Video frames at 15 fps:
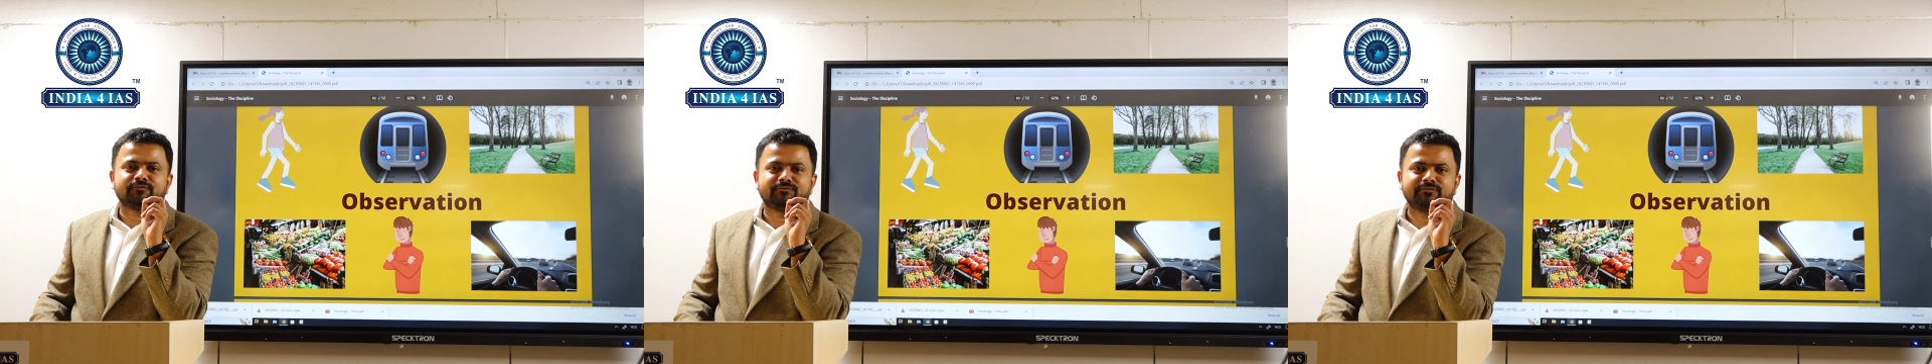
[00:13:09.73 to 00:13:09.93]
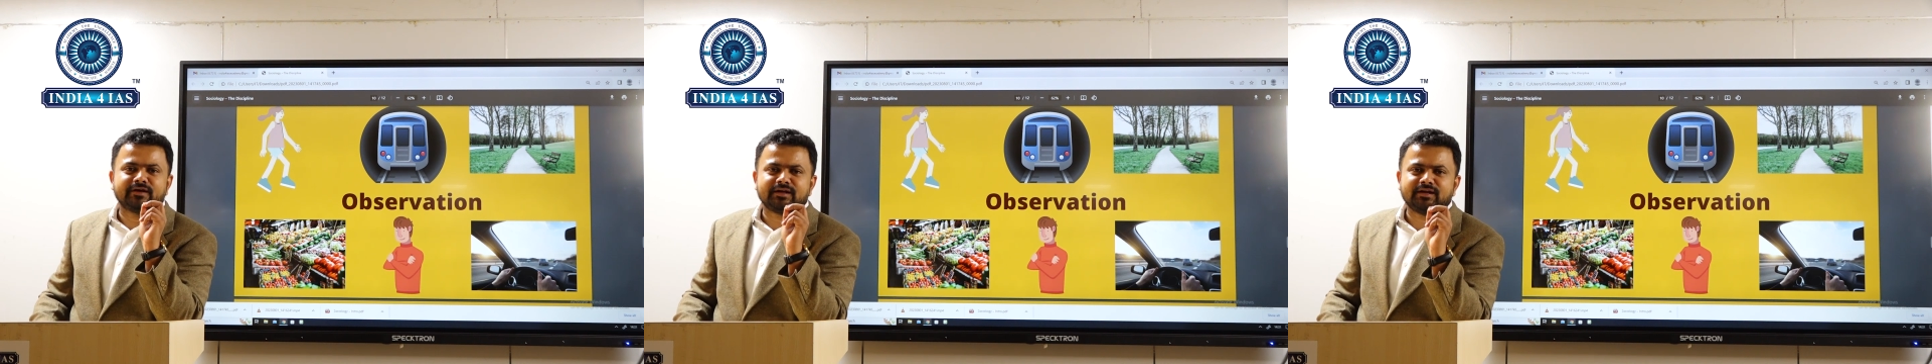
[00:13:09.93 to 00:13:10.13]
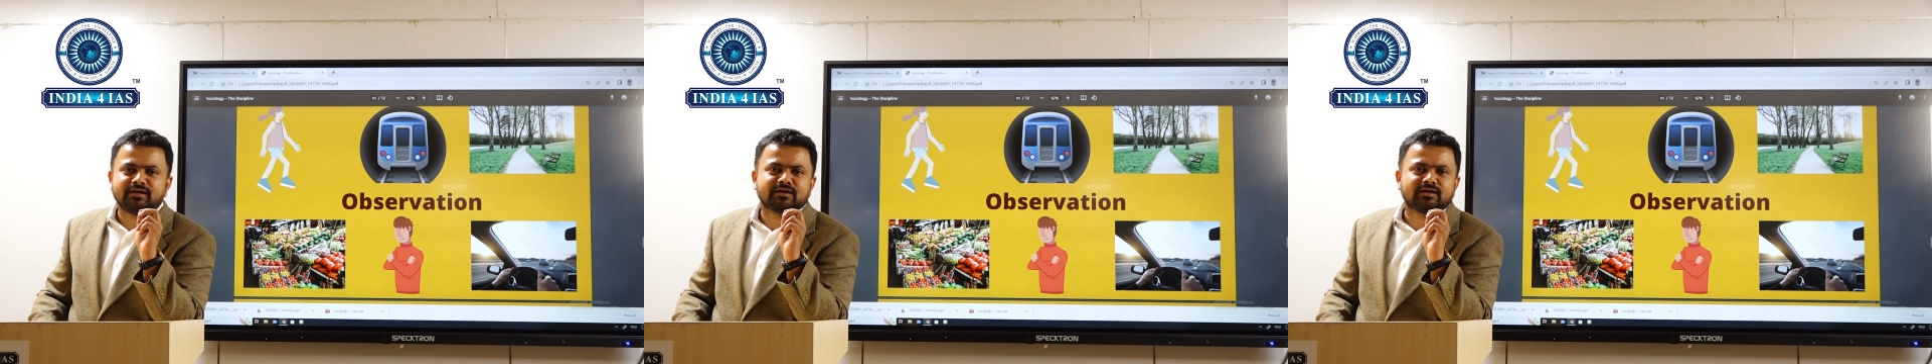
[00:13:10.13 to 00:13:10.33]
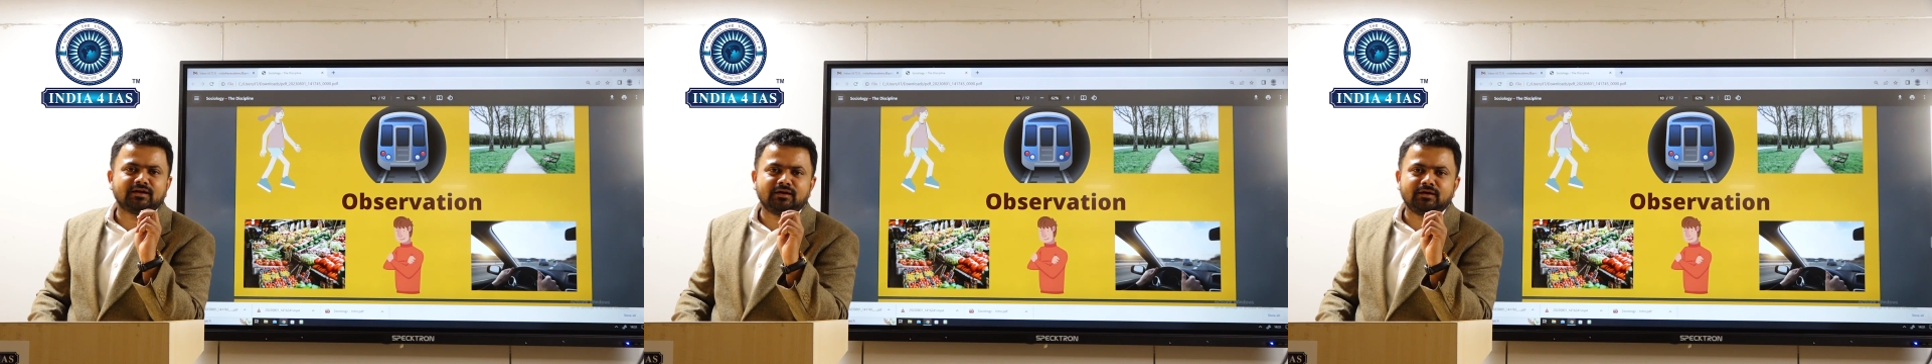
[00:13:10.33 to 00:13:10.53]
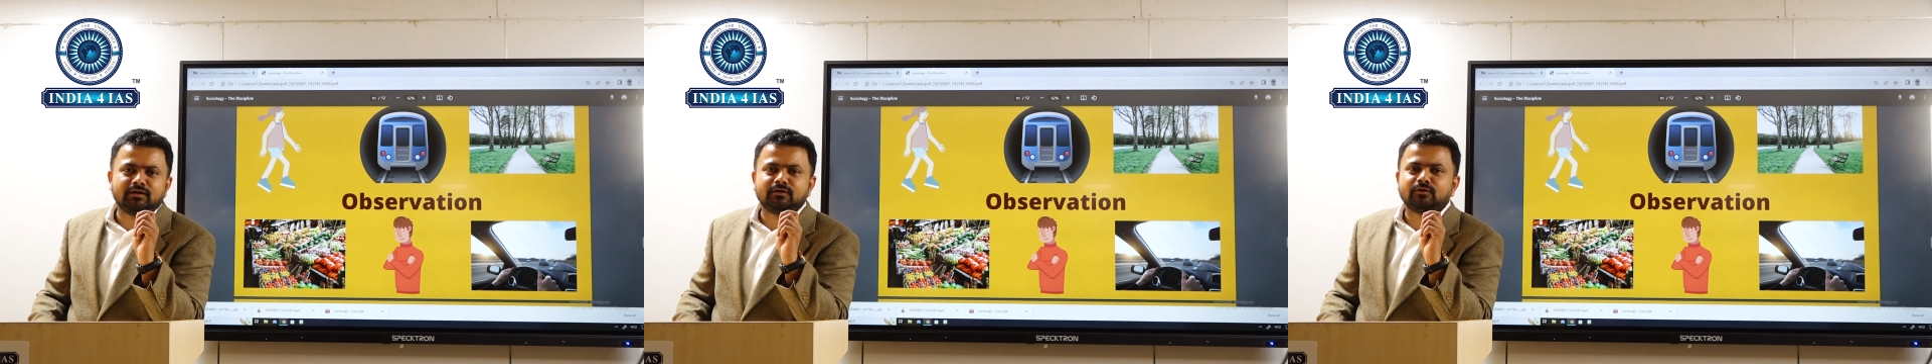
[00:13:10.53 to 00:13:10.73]
very
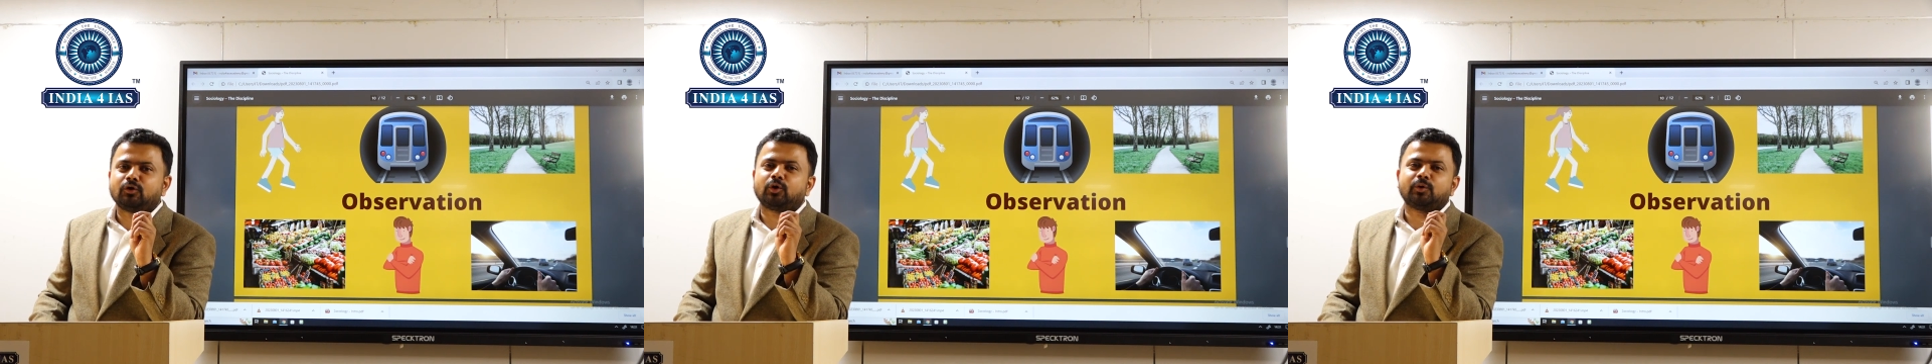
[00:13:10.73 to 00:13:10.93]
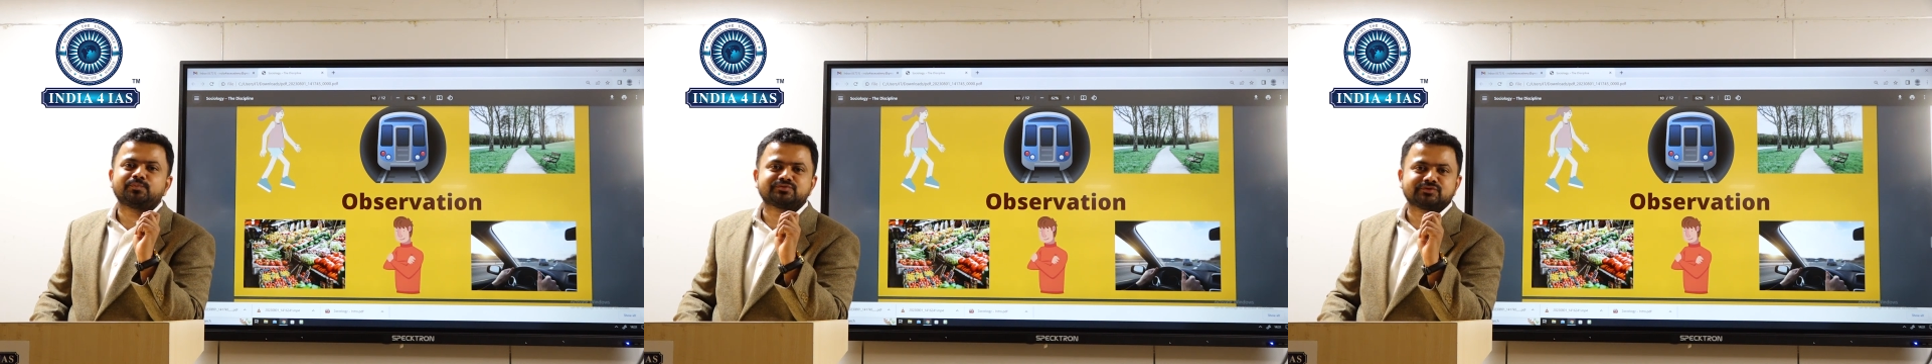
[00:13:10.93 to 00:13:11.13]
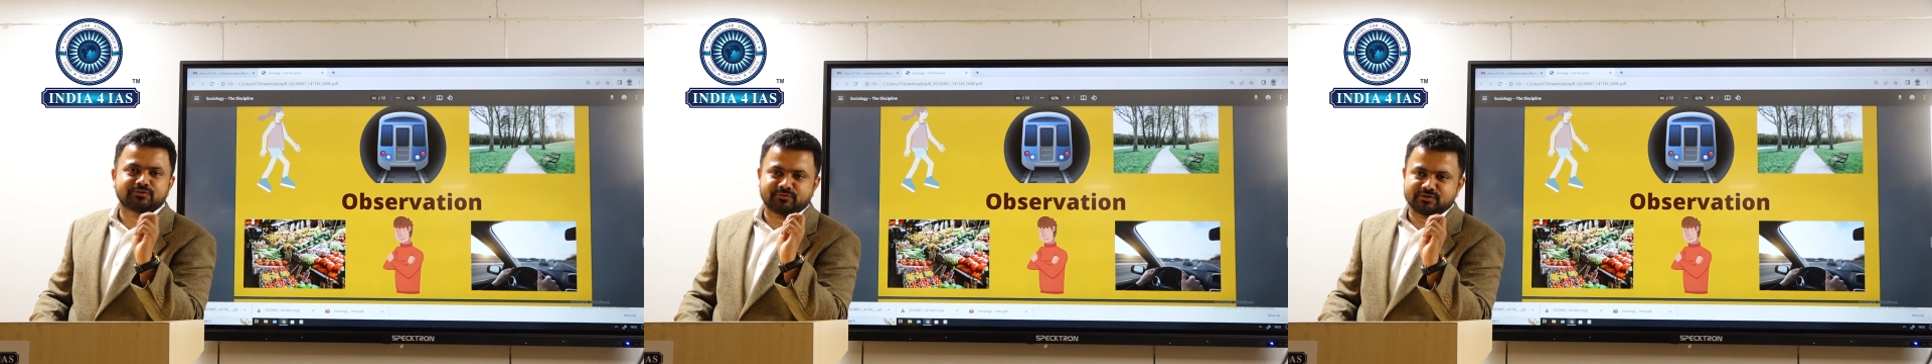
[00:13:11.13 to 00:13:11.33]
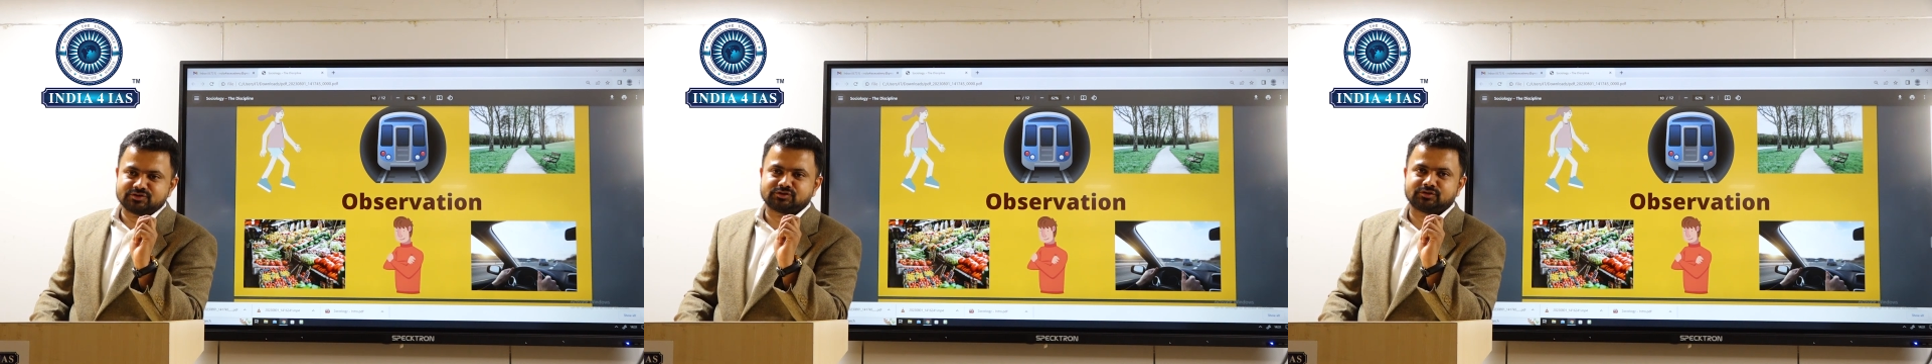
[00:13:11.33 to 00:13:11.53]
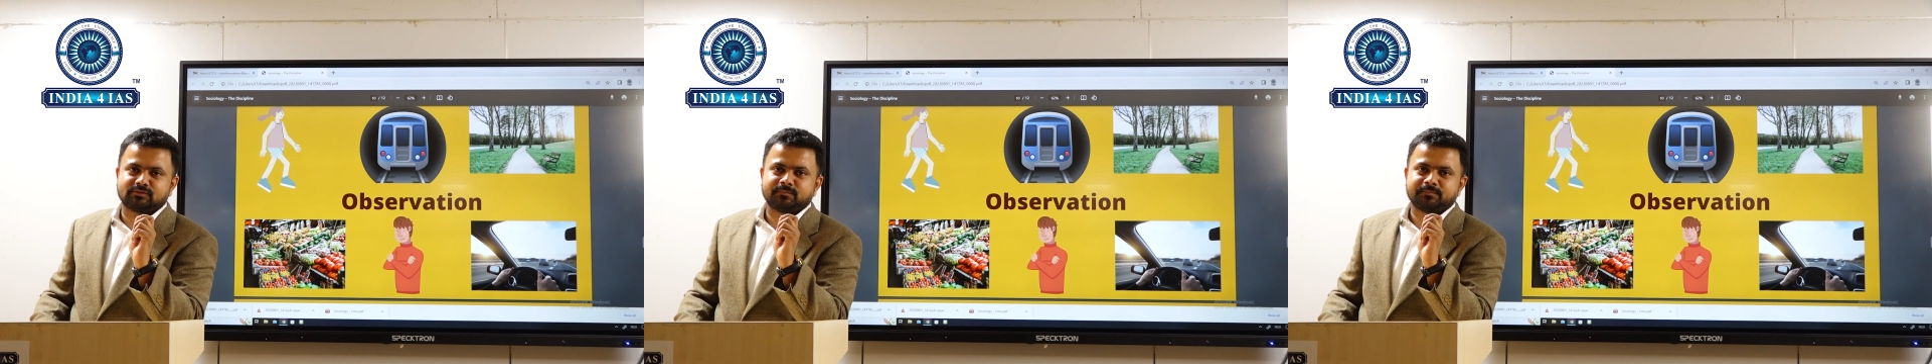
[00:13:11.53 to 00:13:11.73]
keen
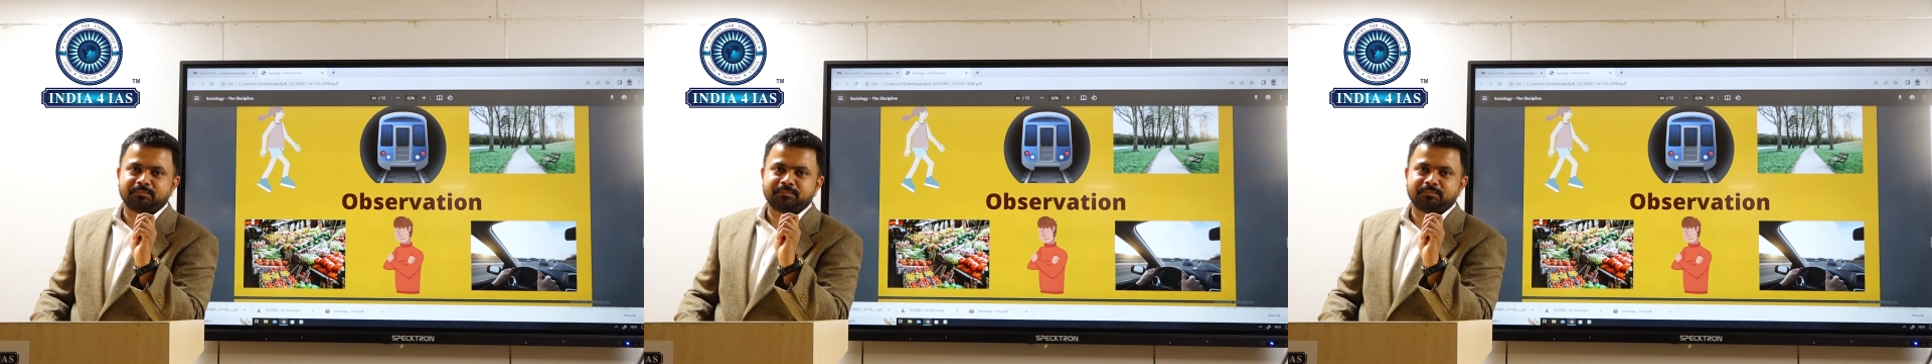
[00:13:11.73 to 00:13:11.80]
observation.